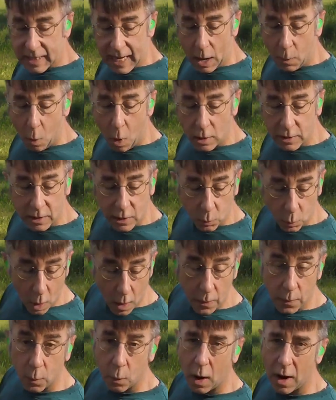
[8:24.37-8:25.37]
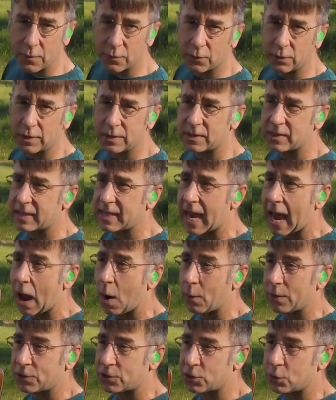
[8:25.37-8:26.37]
I wanted to run the rifle and see
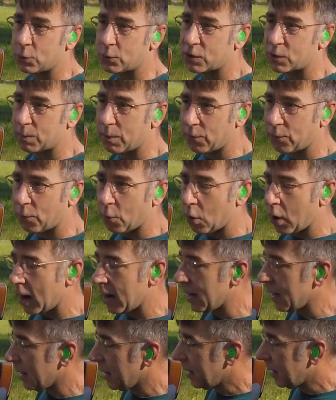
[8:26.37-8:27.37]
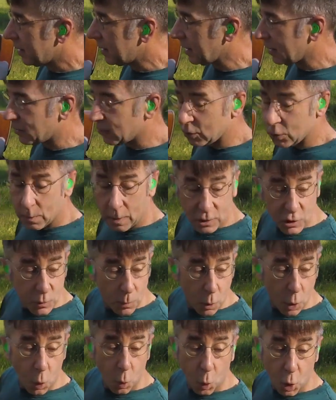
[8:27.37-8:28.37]
how it shoots before I did too much
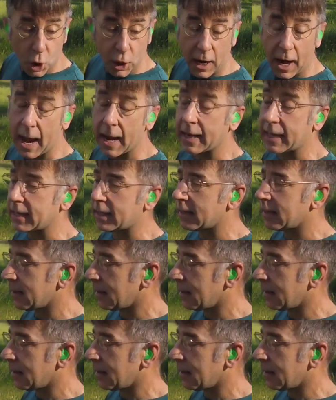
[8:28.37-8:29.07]
more work on it.